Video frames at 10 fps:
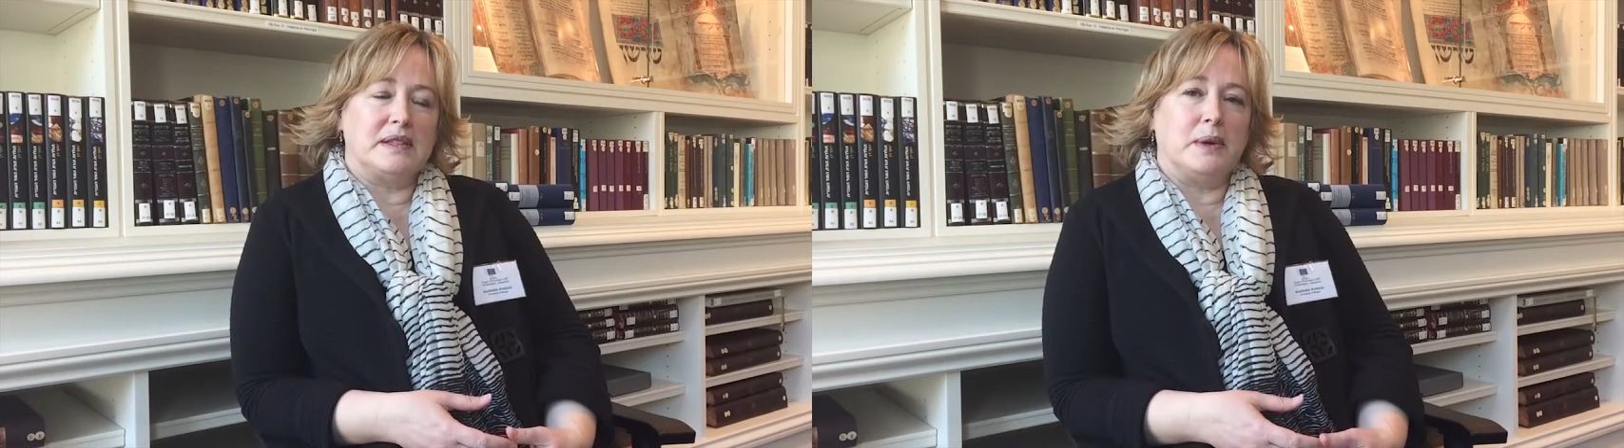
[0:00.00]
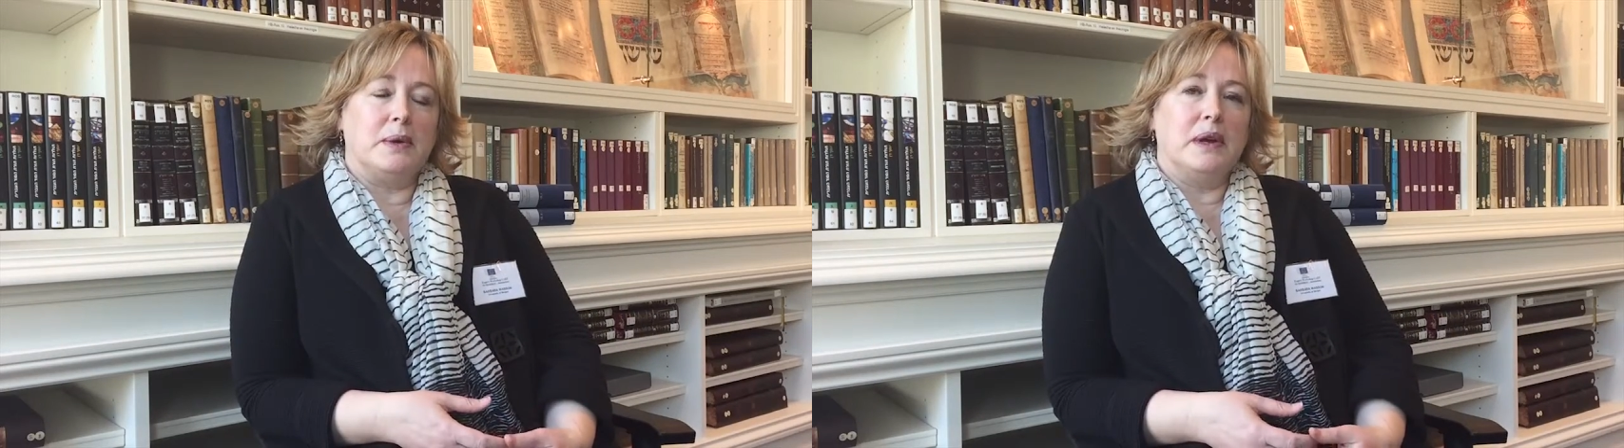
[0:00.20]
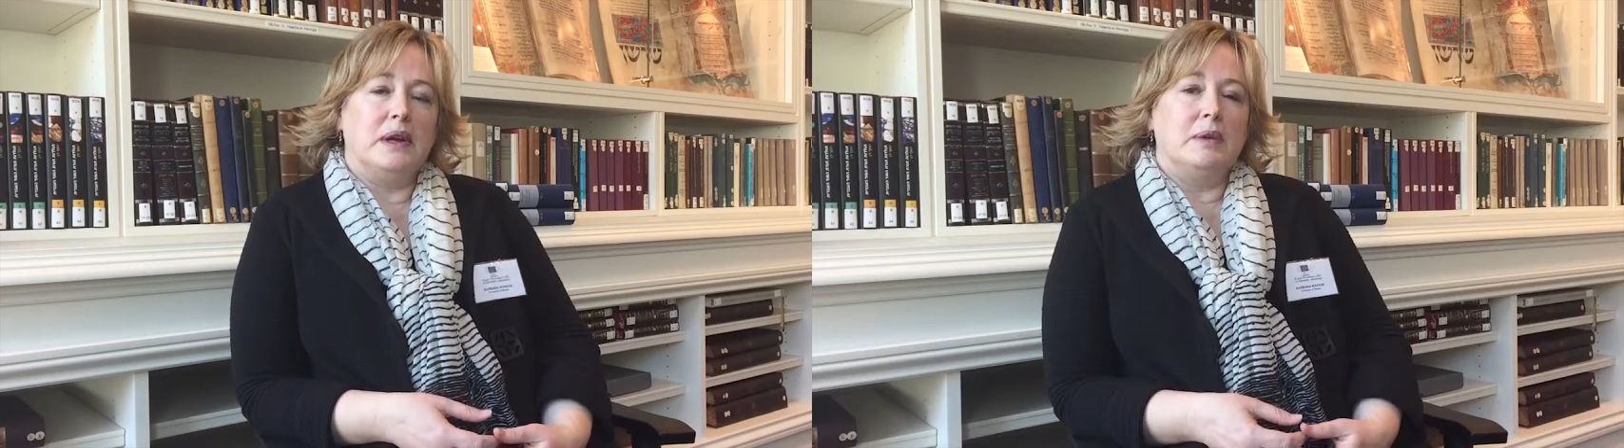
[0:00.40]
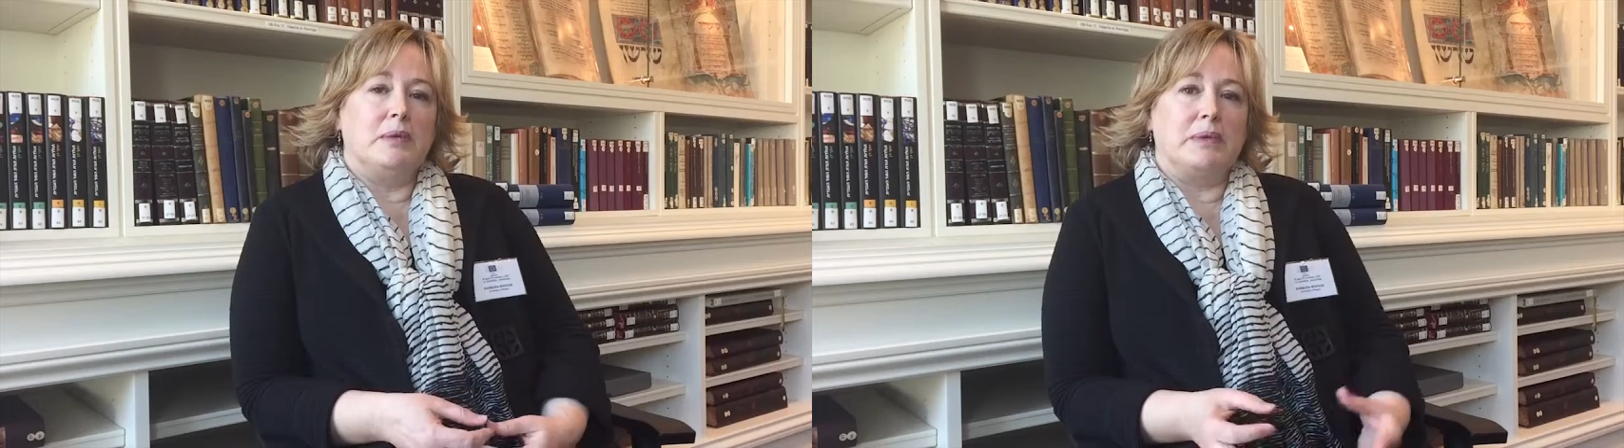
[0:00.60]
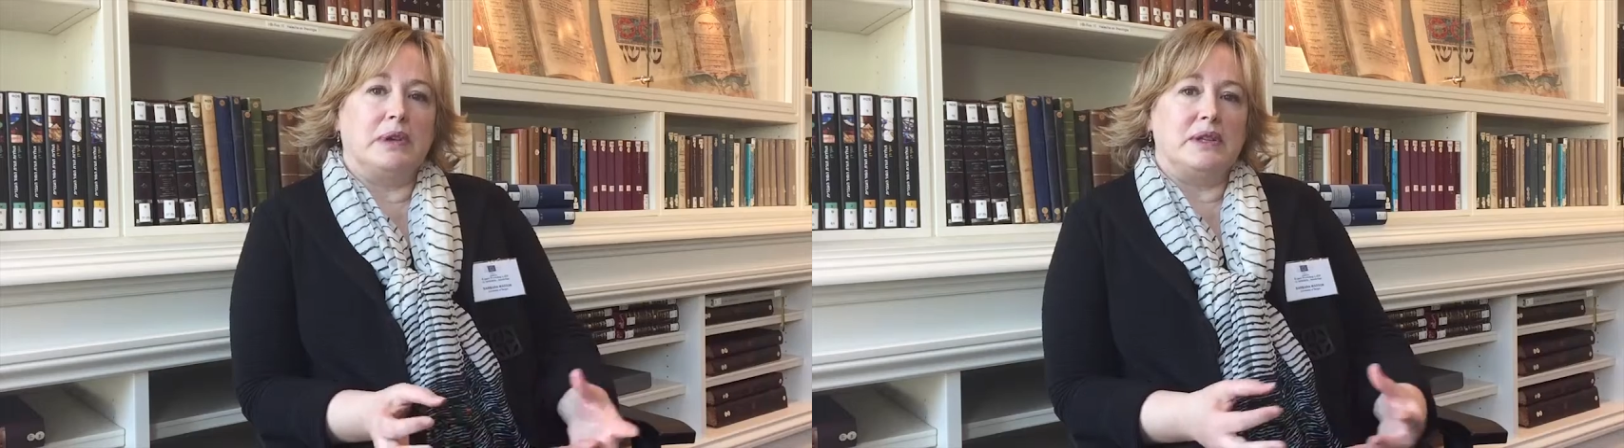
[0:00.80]
So
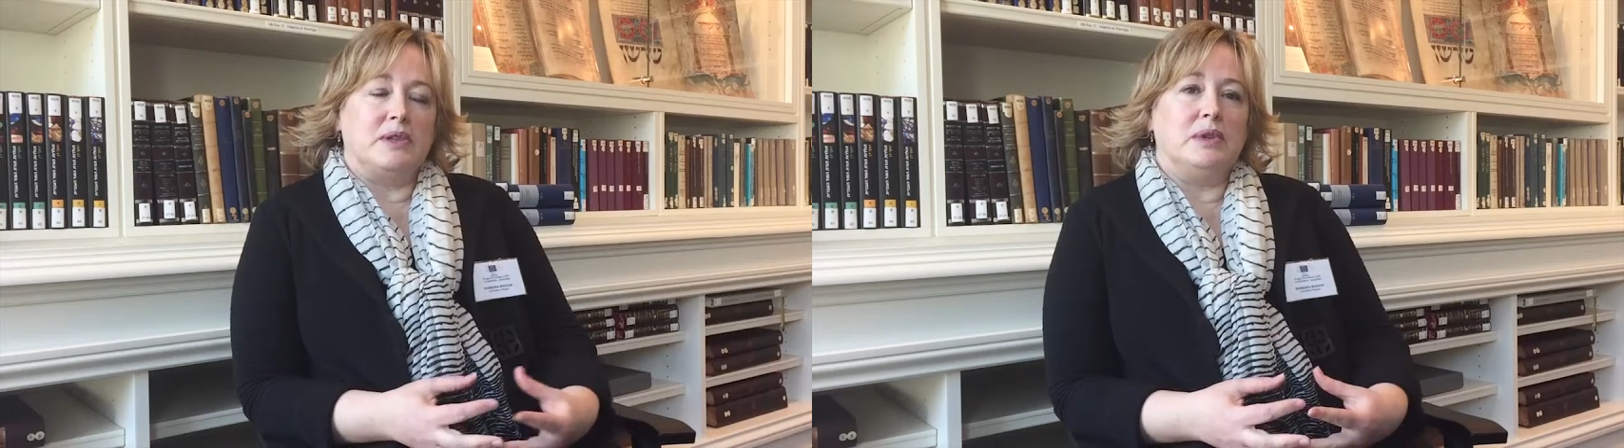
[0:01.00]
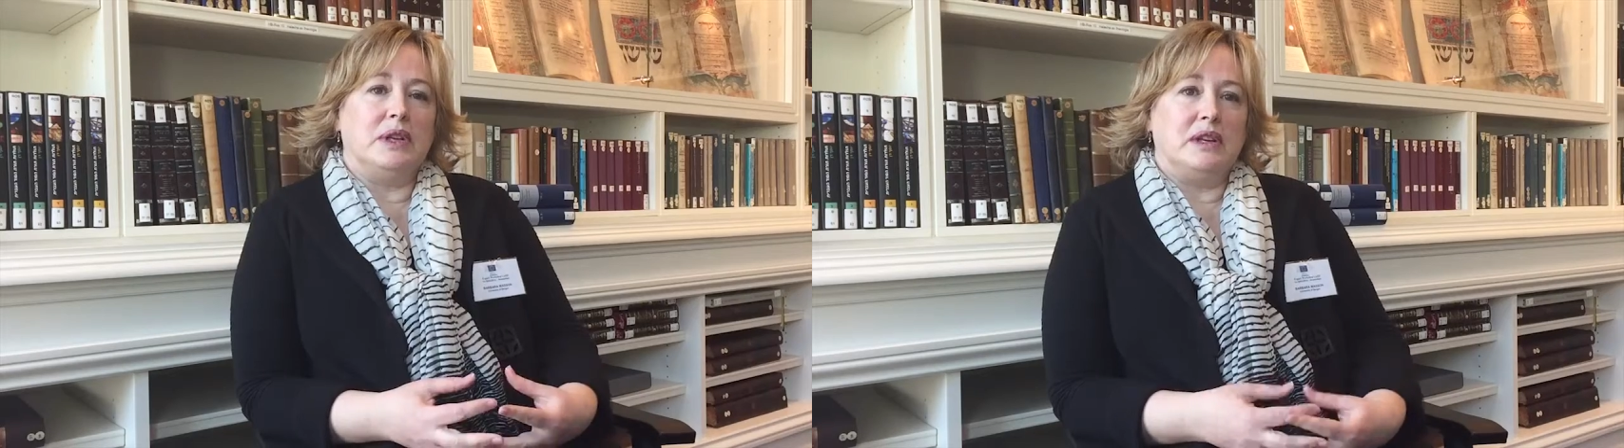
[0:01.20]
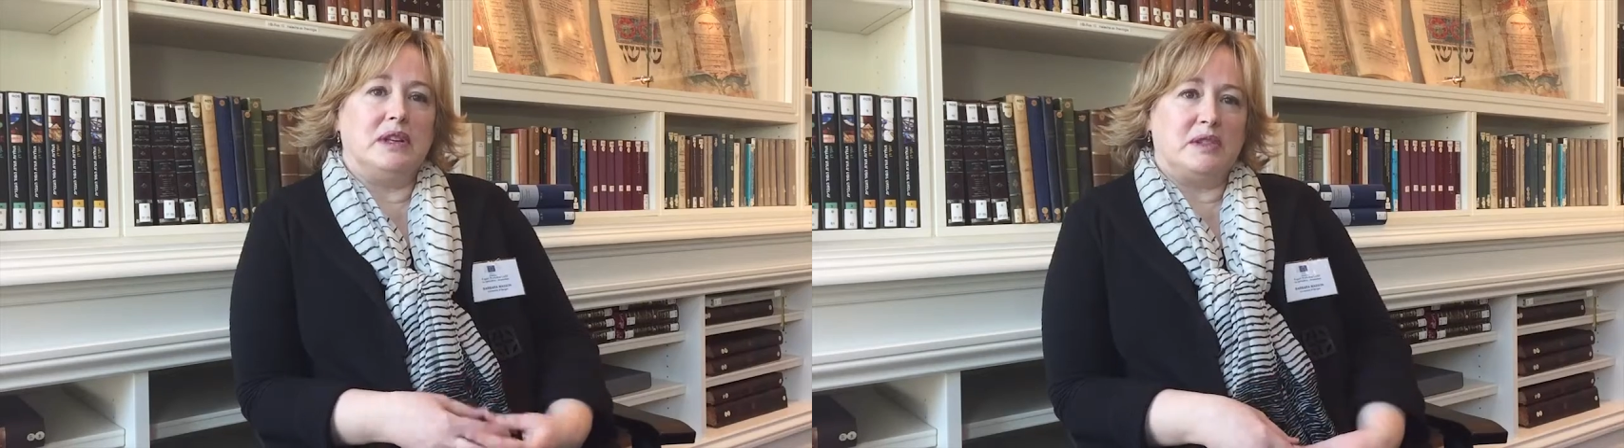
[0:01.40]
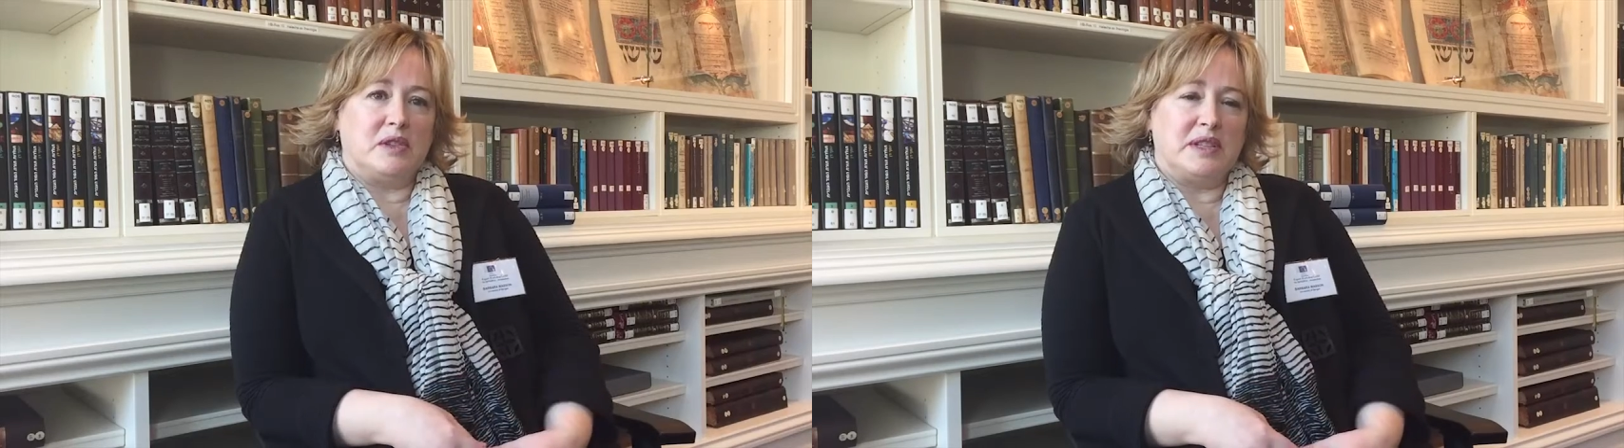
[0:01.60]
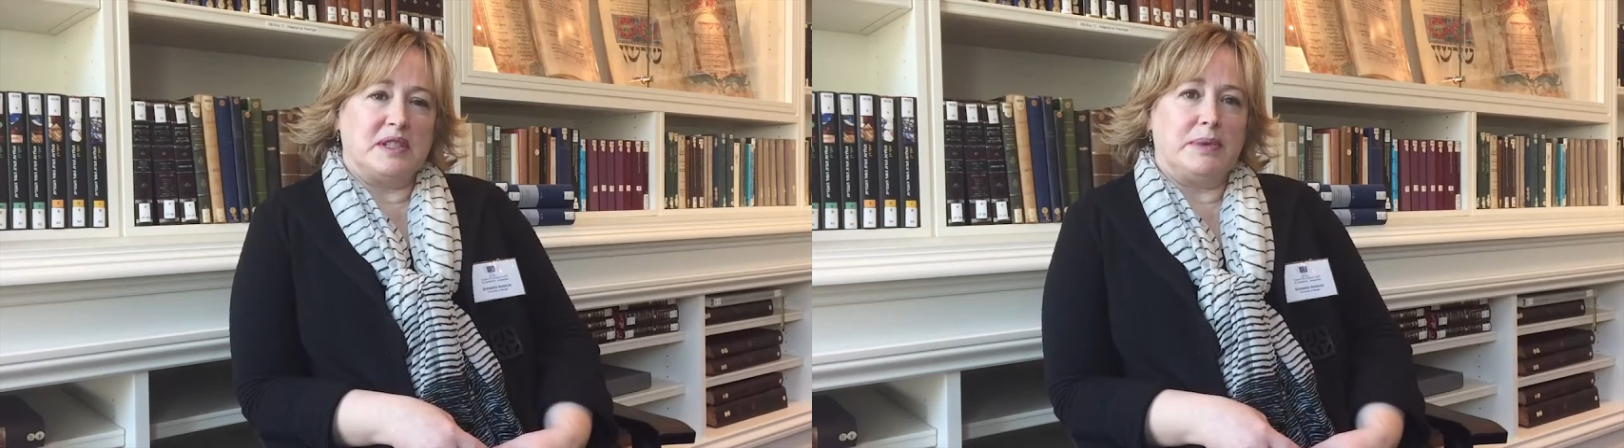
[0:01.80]
we really do need an
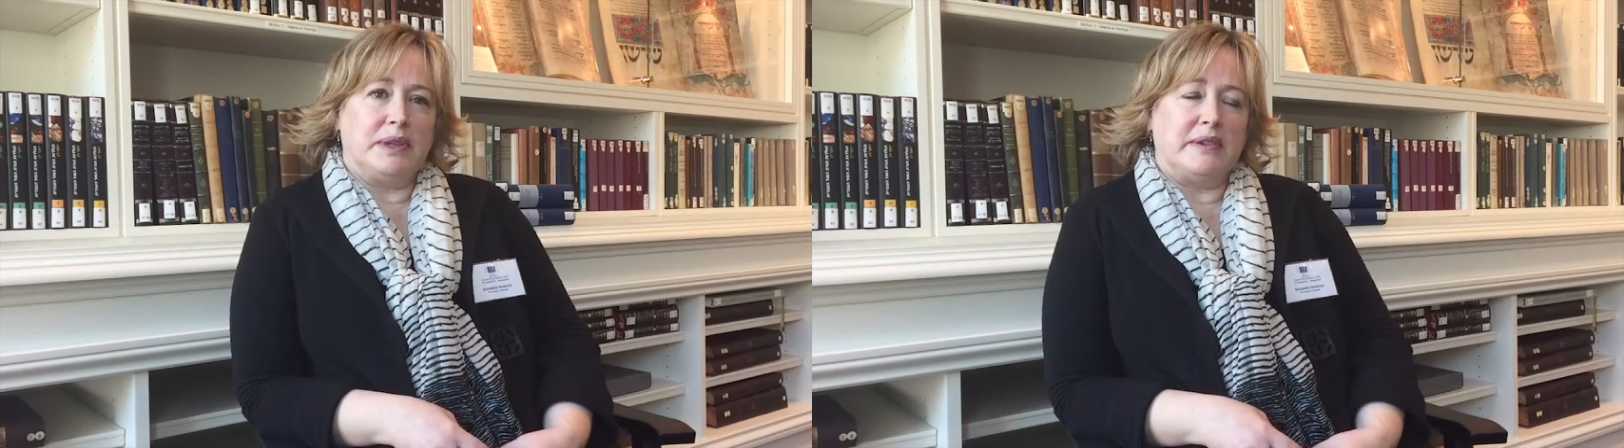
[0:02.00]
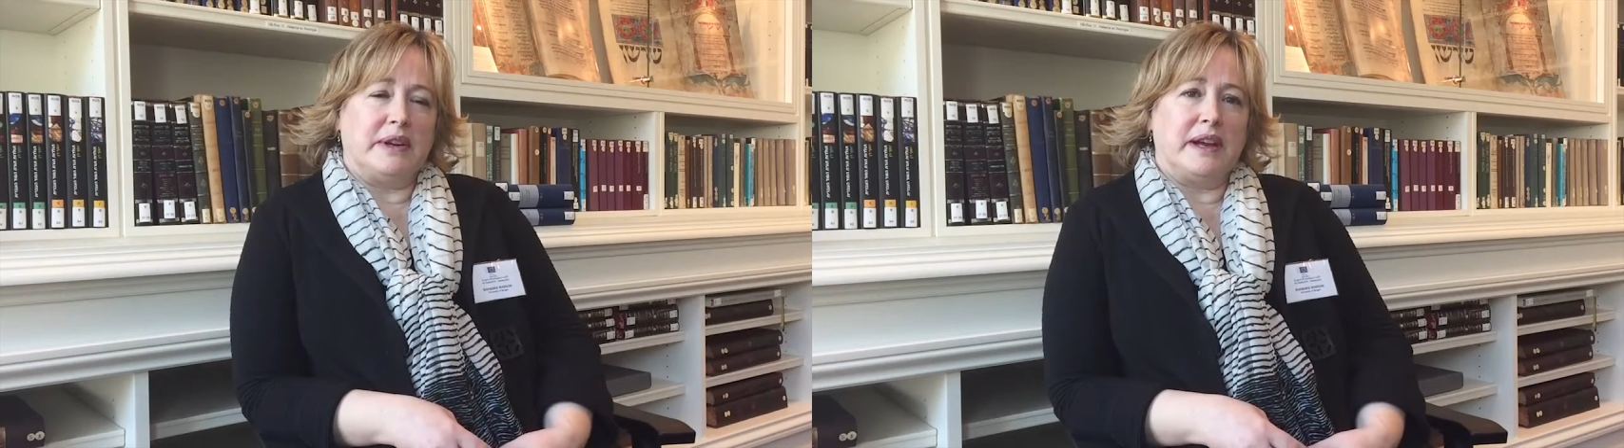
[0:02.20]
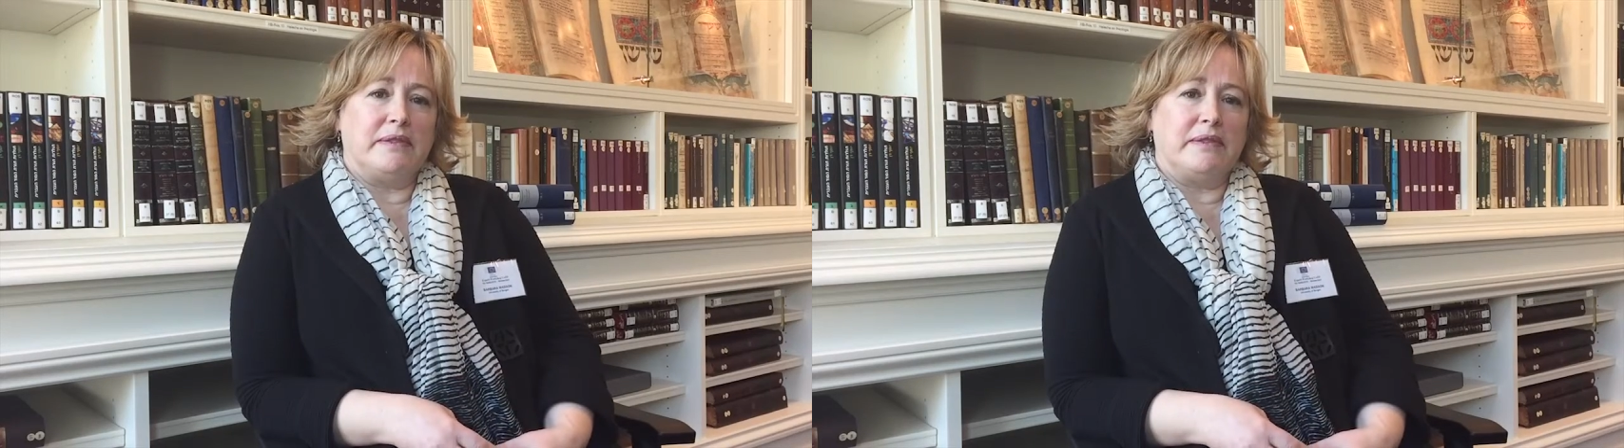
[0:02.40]
interdisciplinary